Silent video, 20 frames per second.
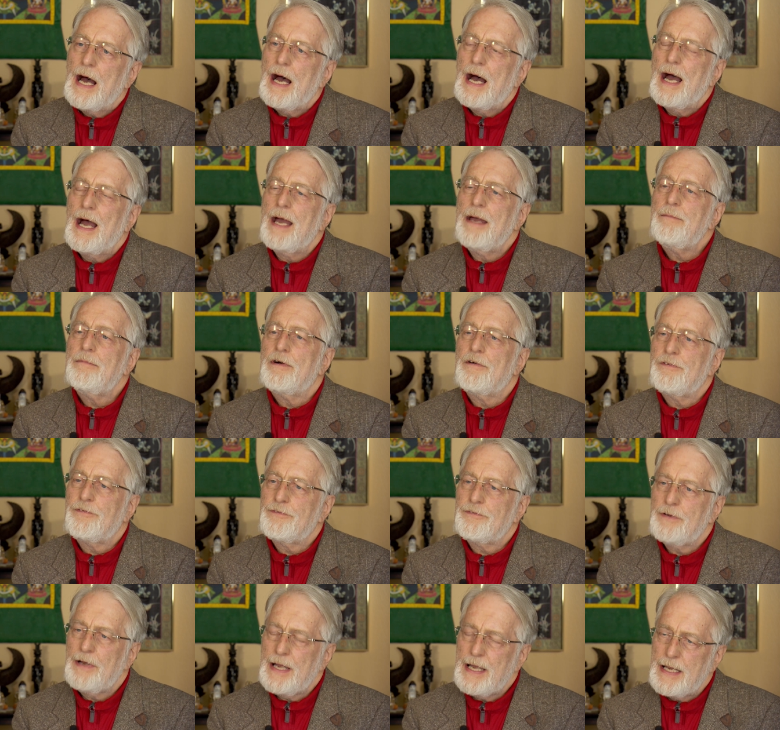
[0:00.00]
I'm
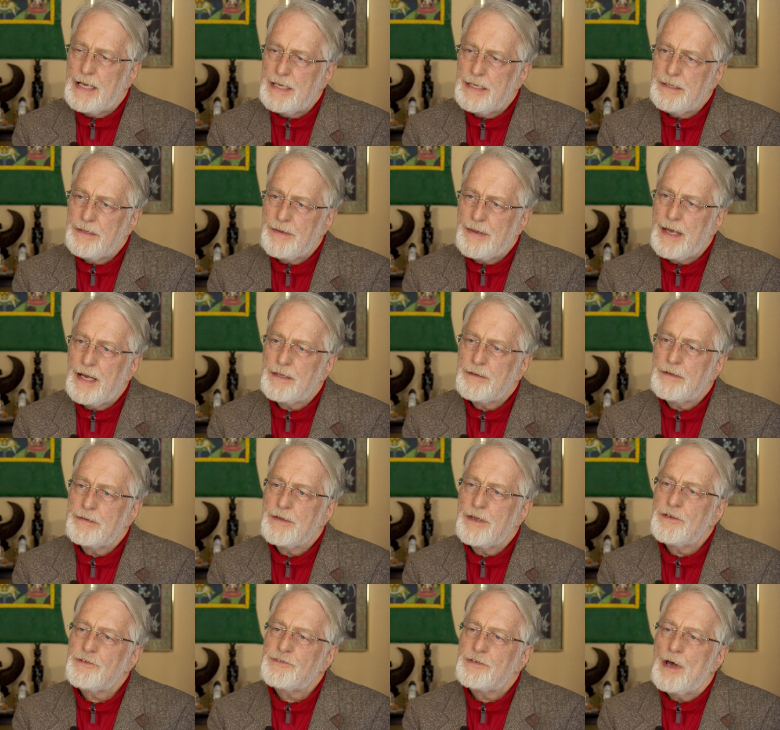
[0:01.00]
afraid that
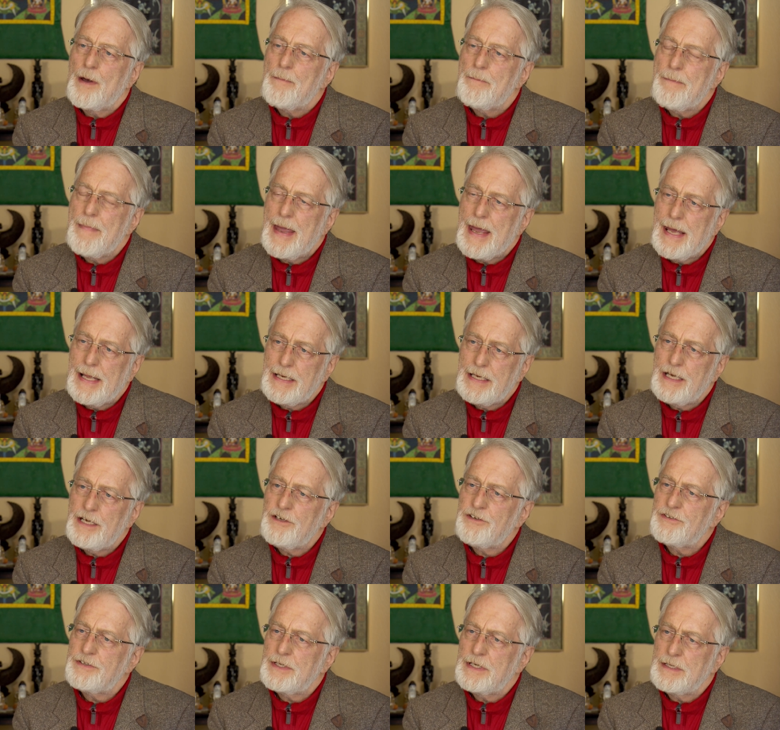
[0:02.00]
this
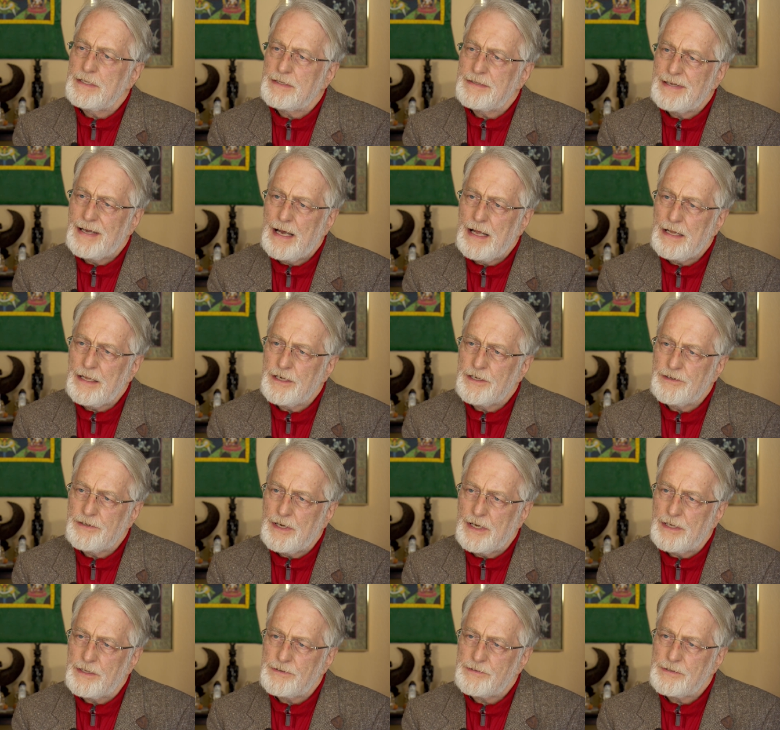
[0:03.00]
managed
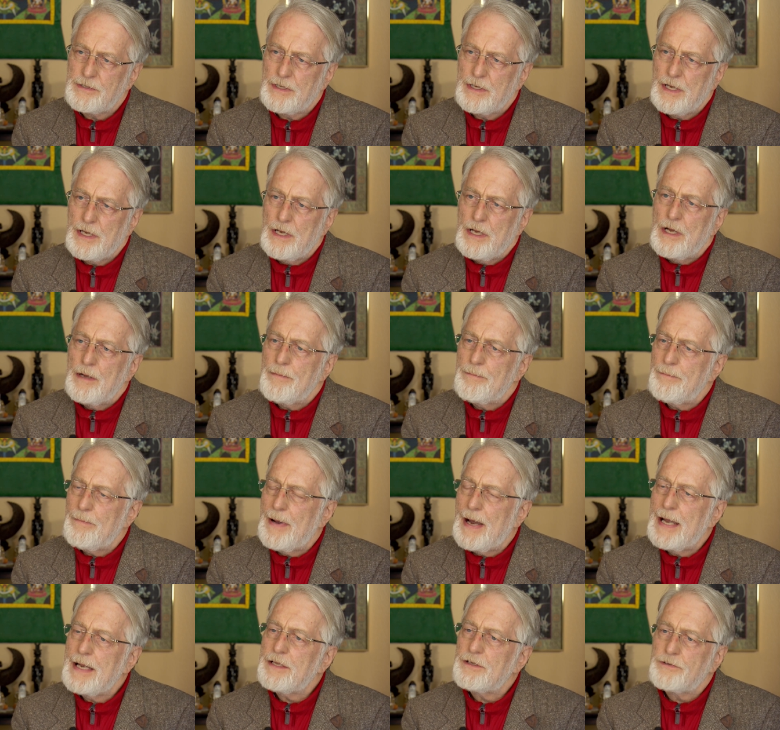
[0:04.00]
intelligence
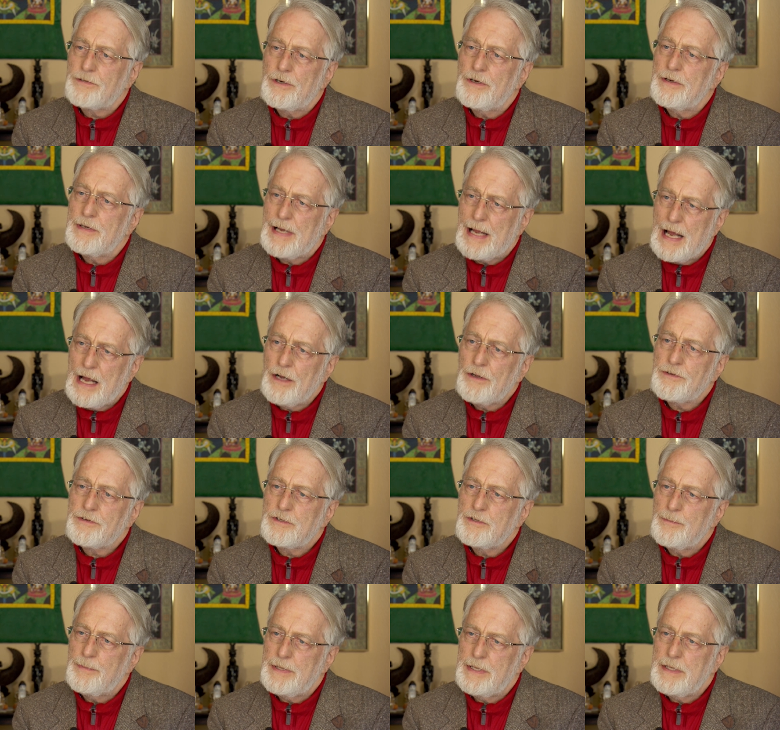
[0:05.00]
might turn out
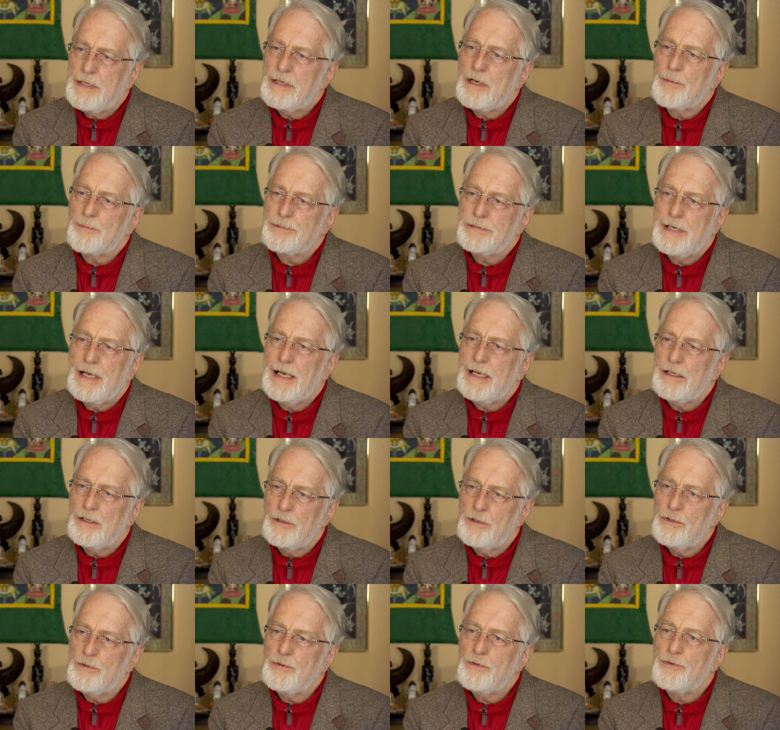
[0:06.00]
to be a
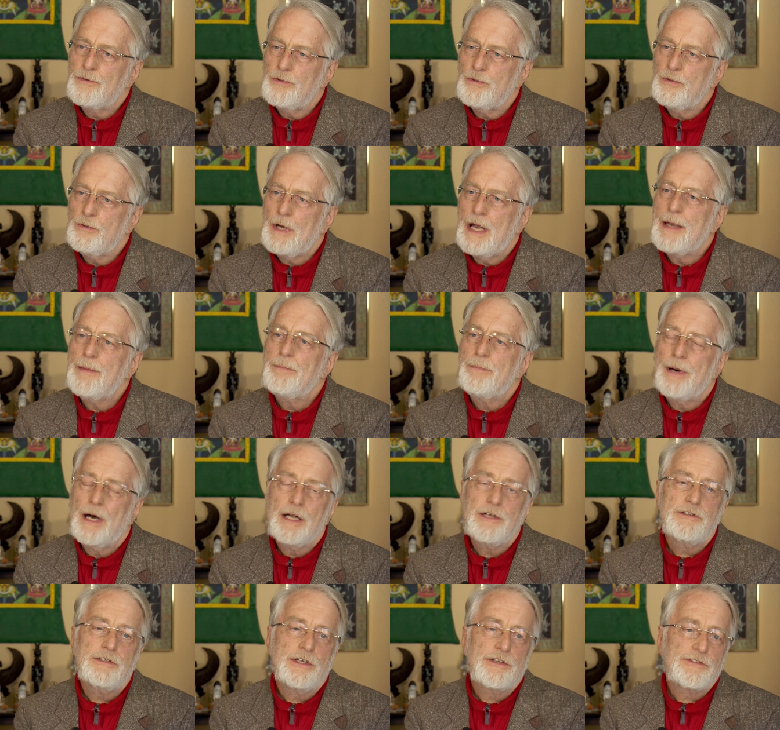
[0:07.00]
prelude to a
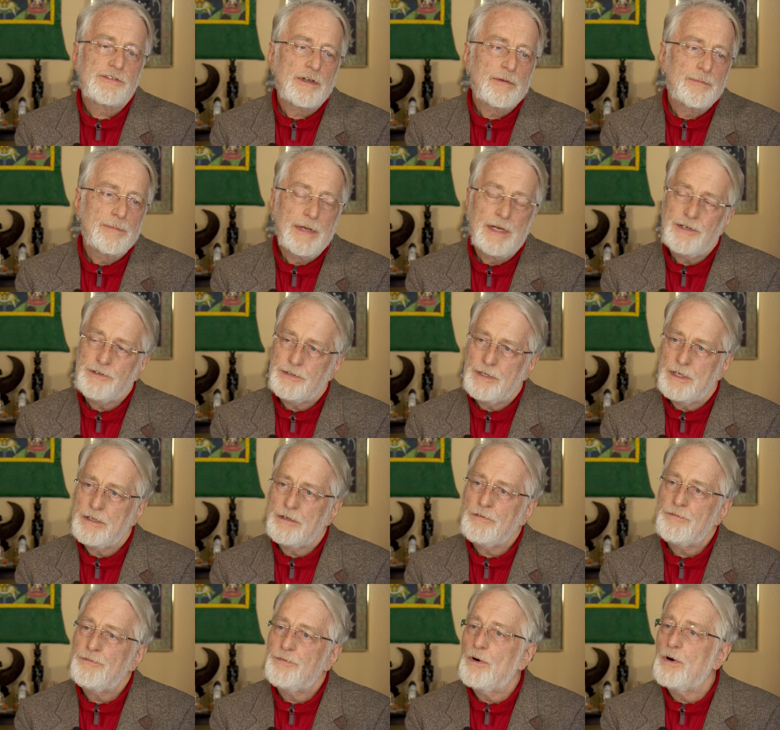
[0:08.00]
budget
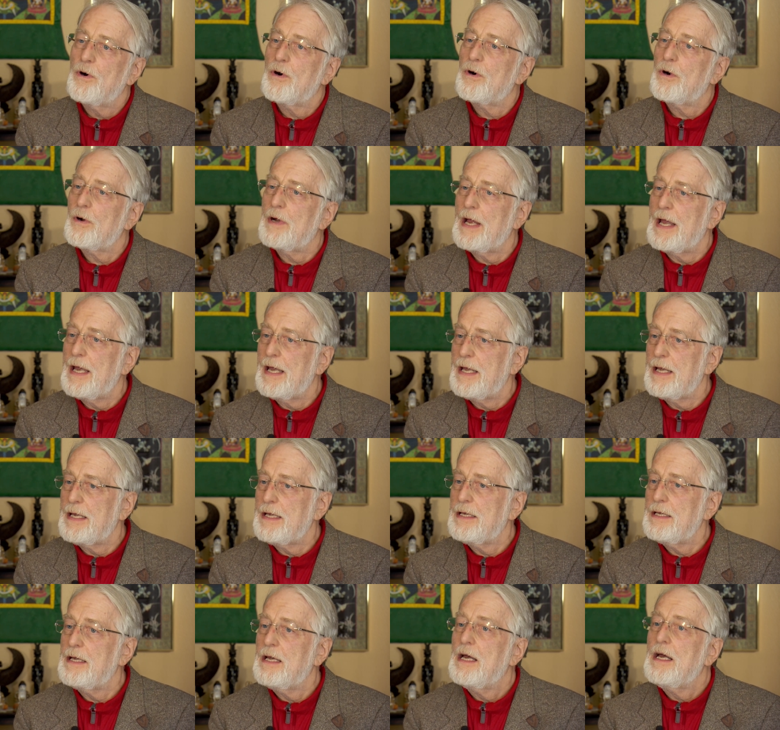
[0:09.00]
submission for
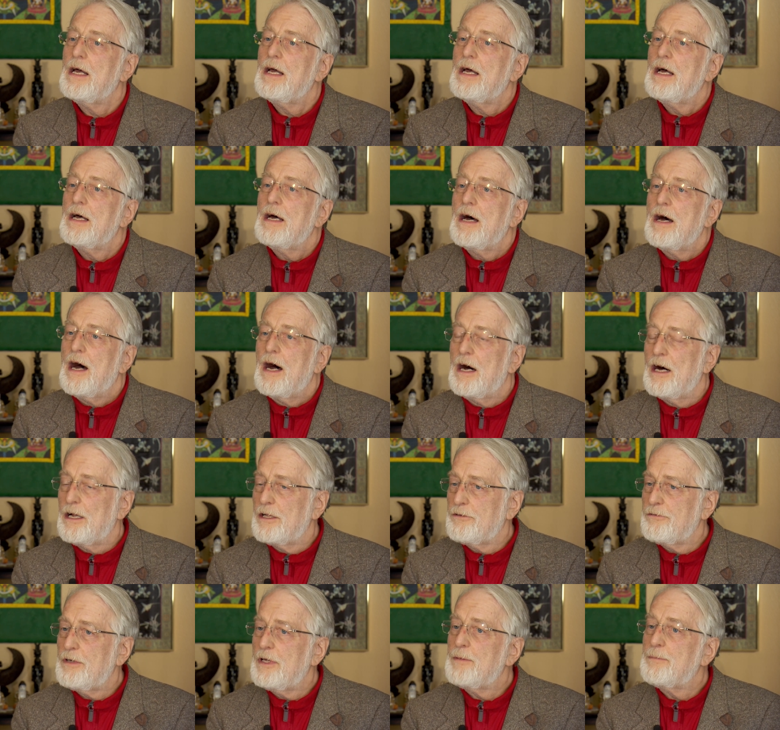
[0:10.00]
a
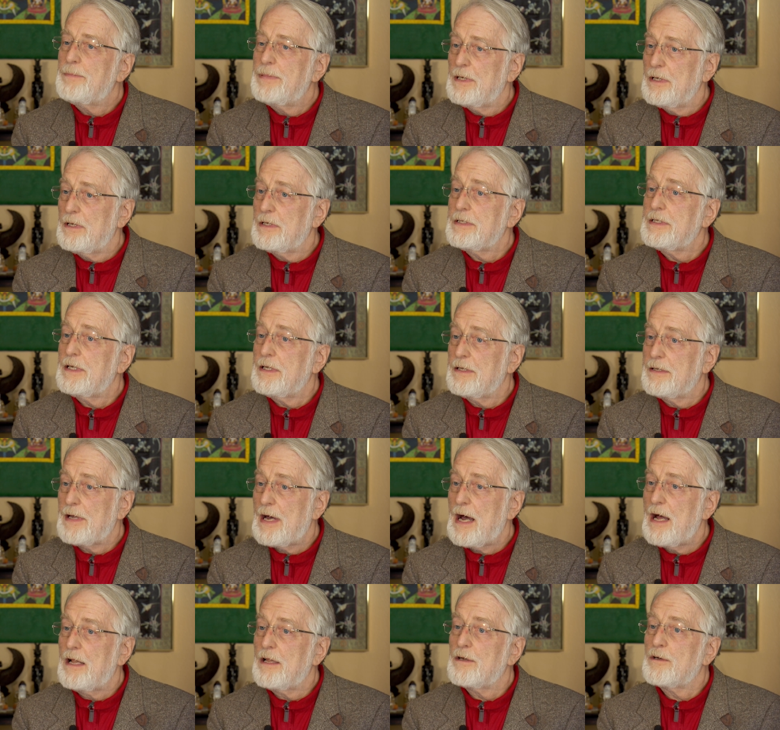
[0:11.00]
$100 billion
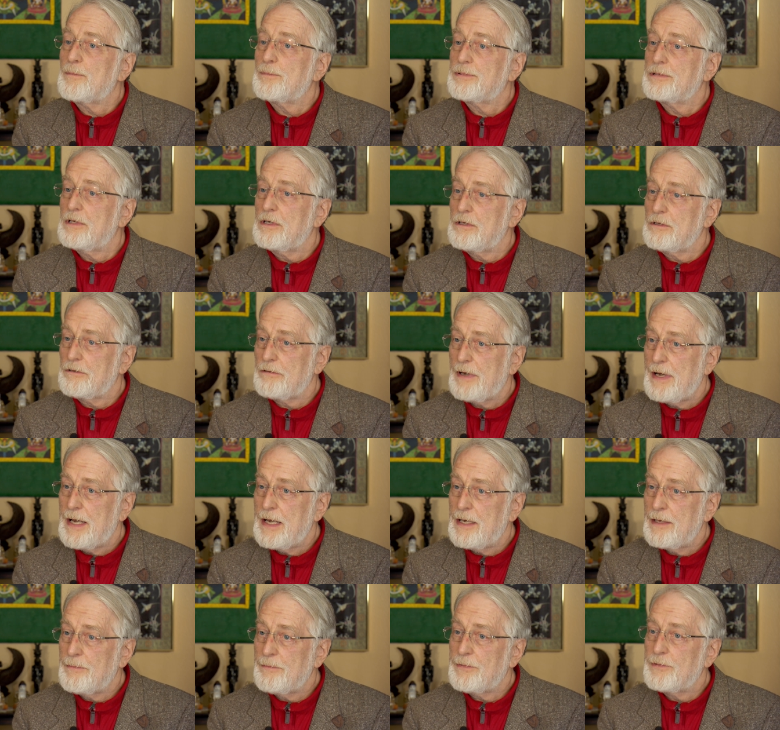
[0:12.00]

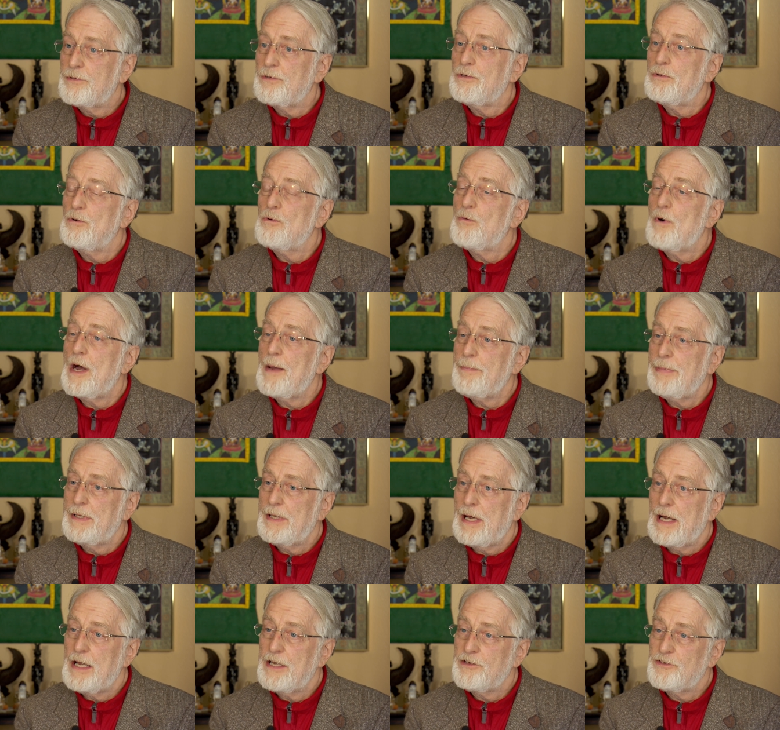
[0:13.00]
program to
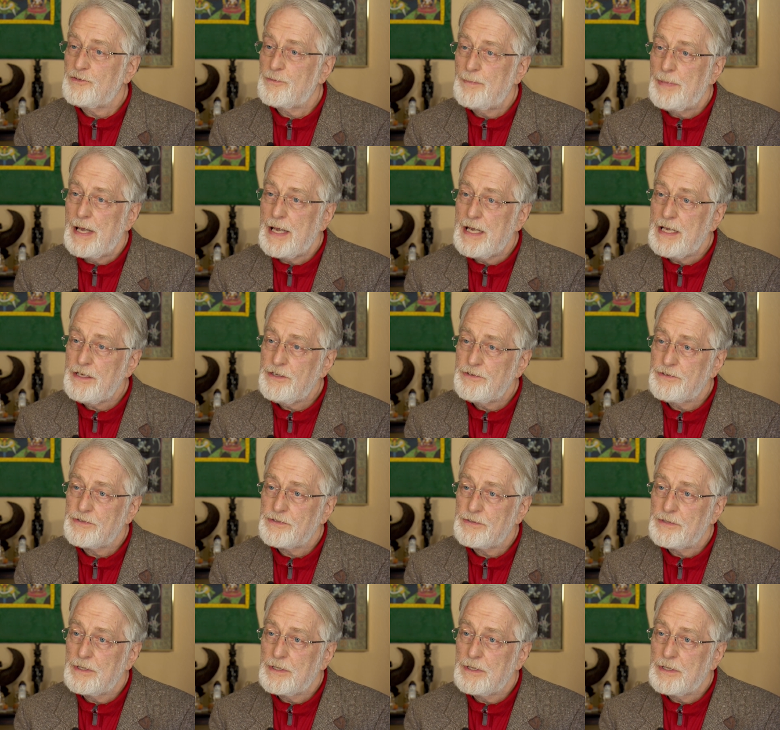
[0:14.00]
weaponize
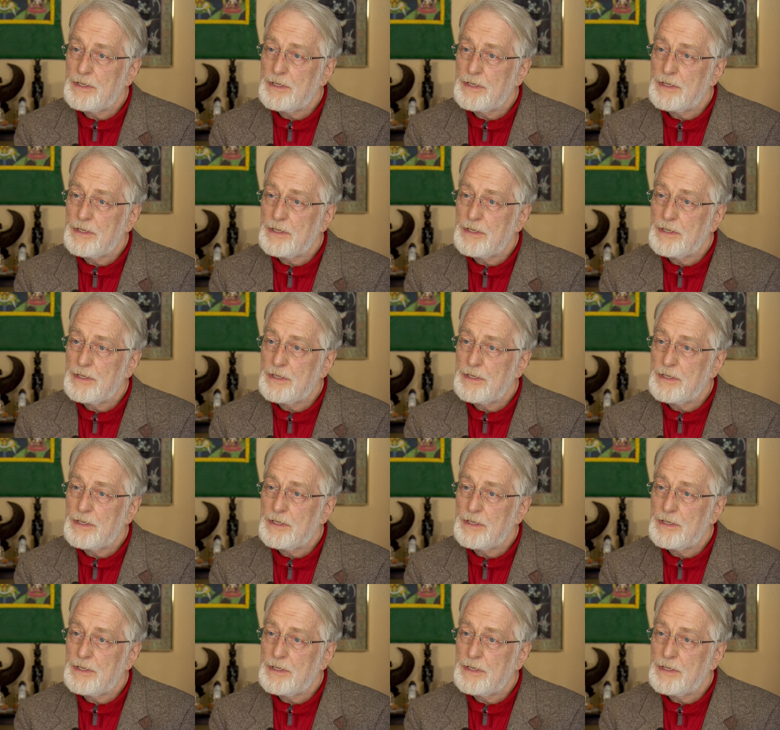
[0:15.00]
space